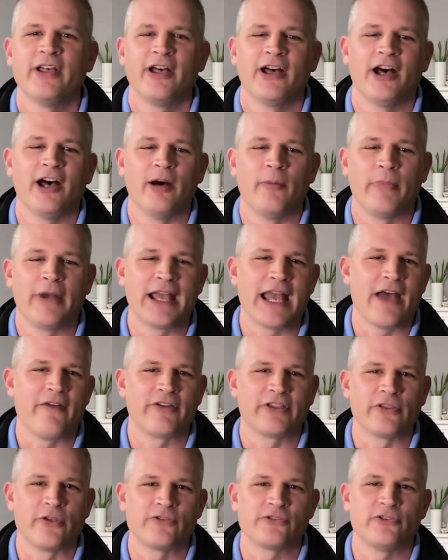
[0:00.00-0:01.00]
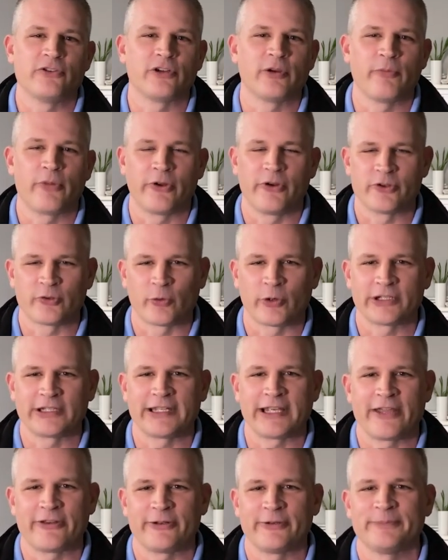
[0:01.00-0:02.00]
by having those two components work
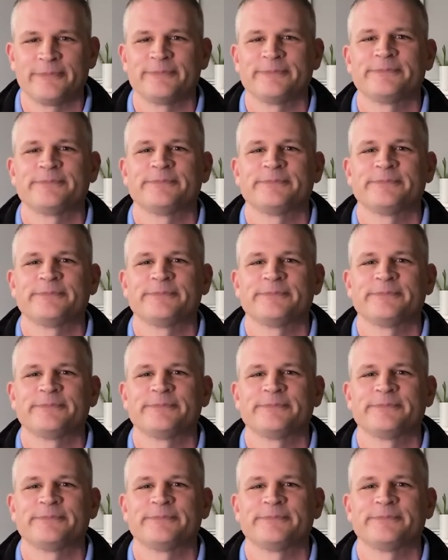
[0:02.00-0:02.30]
together.